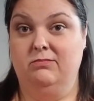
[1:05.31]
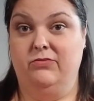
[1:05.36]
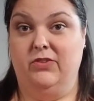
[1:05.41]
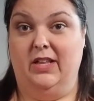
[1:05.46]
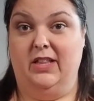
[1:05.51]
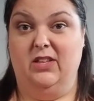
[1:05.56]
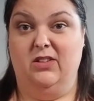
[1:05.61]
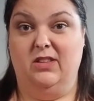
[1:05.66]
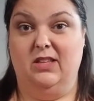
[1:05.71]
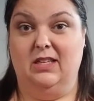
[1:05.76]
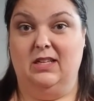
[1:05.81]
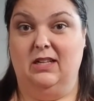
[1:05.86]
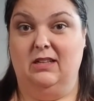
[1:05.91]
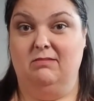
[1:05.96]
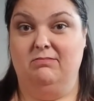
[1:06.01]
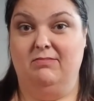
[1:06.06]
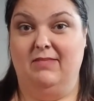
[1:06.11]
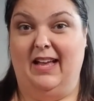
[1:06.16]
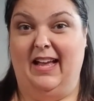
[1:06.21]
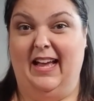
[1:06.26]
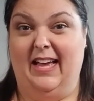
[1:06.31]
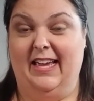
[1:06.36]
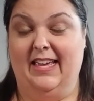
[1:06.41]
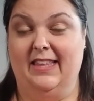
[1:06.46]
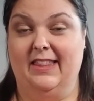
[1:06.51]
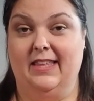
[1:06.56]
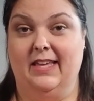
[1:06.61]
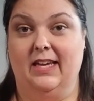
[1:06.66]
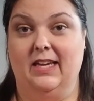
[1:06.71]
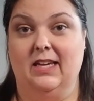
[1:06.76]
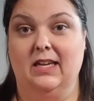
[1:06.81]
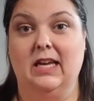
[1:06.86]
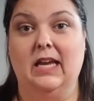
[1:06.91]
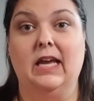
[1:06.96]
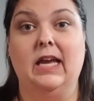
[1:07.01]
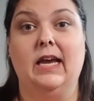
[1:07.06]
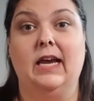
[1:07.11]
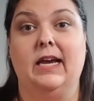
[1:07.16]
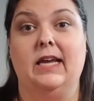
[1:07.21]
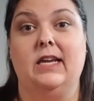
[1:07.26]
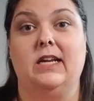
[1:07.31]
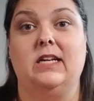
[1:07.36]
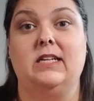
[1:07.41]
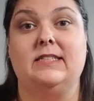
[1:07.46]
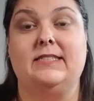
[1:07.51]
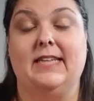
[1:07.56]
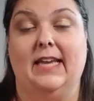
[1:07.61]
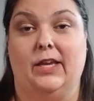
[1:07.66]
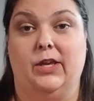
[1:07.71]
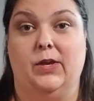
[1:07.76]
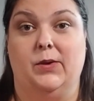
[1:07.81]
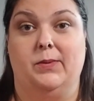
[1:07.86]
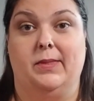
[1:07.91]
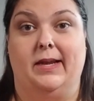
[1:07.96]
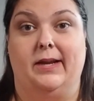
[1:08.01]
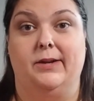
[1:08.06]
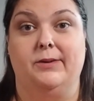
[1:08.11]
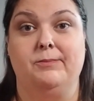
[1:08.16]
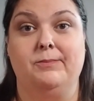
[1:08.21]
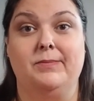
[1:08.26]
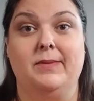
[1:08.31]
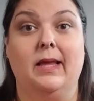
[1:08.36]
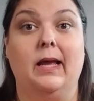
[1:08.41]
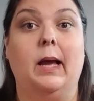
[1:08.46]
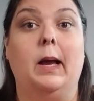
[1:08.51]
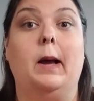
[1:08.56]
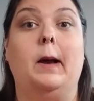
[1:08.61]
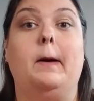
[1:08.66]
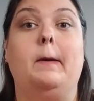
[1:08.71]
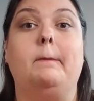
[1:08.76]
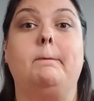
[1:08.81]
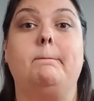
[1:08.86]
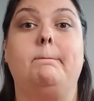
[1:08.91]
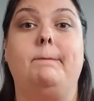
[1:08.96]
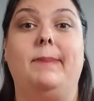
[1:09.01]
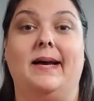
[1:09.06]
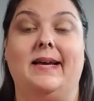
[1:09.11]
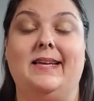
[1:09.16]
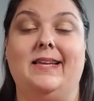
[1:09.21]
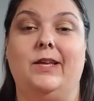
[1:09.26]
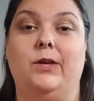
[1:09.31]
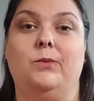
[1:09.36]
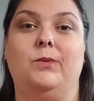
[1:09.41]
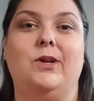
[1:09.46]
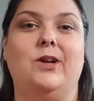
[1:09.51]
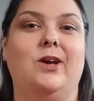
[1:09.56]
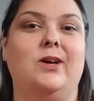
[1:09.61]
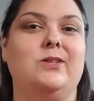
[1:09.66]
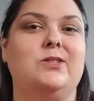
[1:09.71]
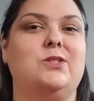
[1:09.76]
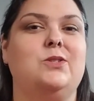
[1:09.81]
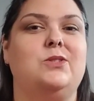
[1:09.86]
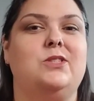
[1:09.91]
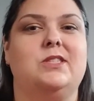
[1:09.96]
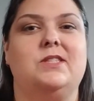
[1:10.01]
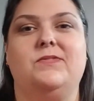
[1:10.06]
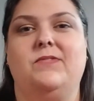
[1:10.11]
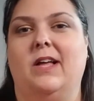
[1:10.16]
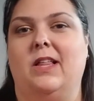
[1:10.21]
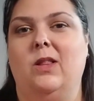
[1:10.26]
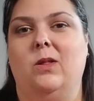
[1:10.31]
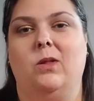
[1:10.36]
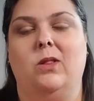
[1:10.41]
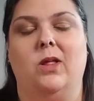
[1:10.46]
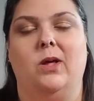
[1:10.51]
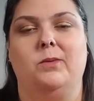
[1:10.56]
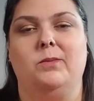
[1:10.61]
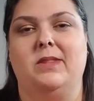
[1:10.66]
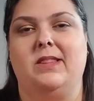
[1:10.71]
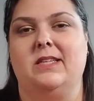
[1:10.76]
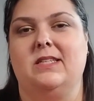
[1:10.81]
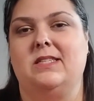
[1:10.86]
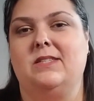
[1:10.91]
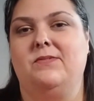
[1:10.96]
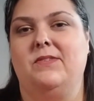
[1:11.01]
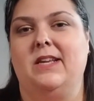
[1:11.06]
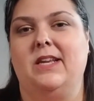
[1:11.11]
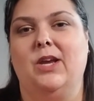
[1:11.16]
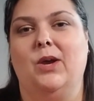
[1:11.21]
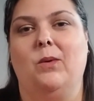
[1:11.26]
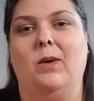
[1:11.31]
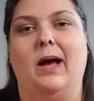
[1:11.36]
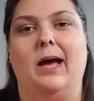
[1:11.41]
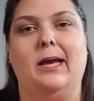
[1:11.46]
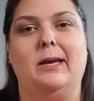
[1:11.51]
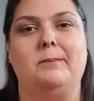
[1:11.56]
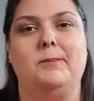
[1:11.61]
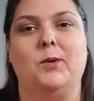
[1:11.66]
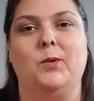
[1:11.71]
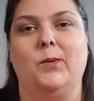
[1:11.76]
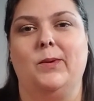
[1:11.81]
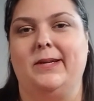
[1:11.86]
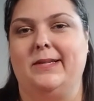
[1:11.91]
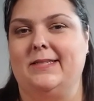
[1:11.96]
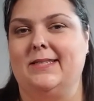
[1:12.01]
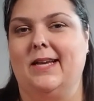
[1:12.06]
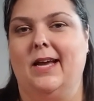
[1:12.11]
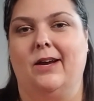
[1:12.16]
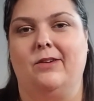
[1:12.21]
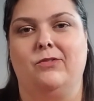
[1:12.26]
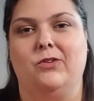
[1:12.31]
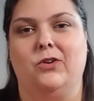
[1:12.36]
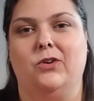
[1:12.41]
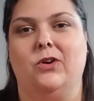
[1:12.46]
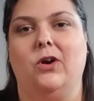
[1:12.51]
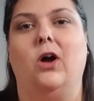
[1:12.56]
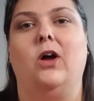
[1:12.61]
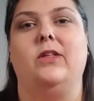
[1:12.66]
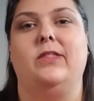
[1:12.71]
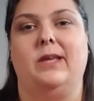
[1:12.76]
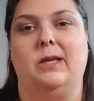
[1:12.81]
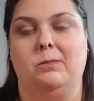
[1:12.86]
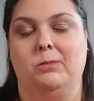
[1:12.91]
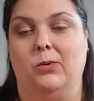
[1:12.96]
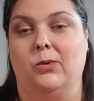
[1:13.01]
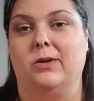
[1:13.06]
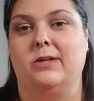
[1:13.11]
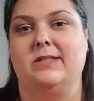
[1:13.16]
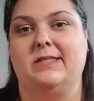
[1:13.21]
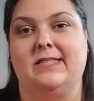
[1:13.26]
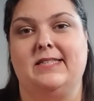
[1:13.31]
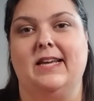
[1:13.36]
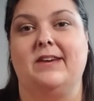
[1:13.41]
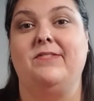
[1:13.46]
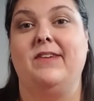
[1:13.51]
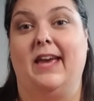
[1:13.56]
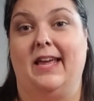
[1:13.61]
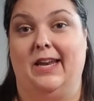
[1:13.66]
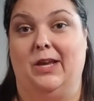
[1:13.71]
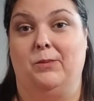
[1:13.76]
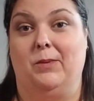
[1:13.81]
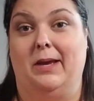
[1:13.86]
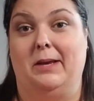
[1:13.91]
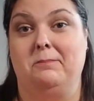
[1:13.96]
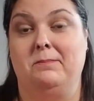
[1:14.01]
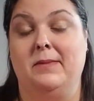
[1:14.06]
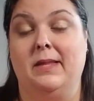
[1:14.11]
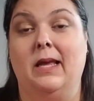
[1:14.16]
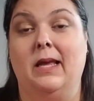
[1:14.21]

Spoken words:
Follow the little eye thing, and it'll take you there. But you can also just follow along with this video. I'm going to cover all the important stuff anyway.